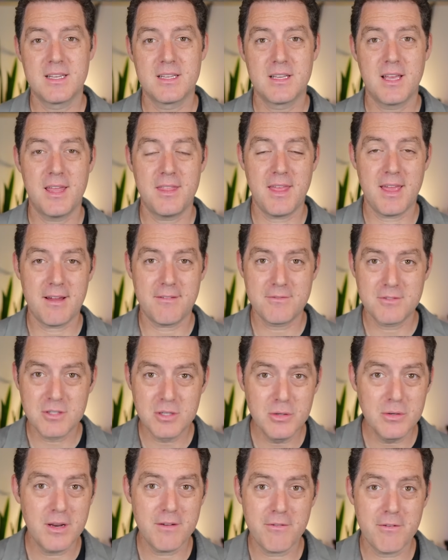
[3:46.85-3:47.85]
and they have
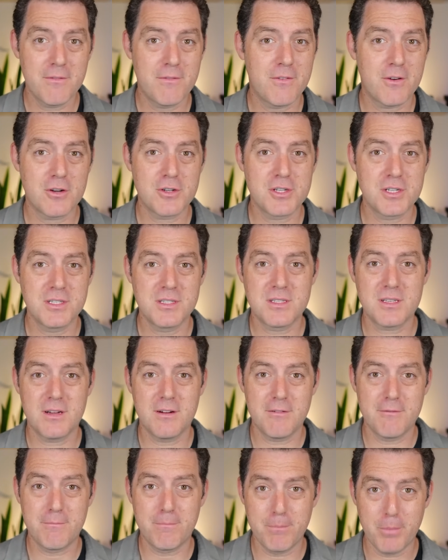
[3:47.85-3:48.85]
two different versions
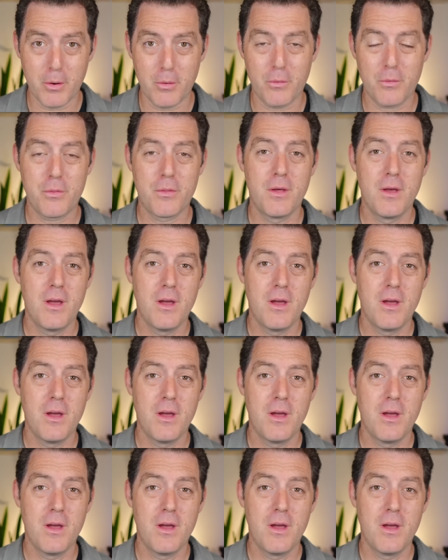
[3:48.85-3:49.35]
of both.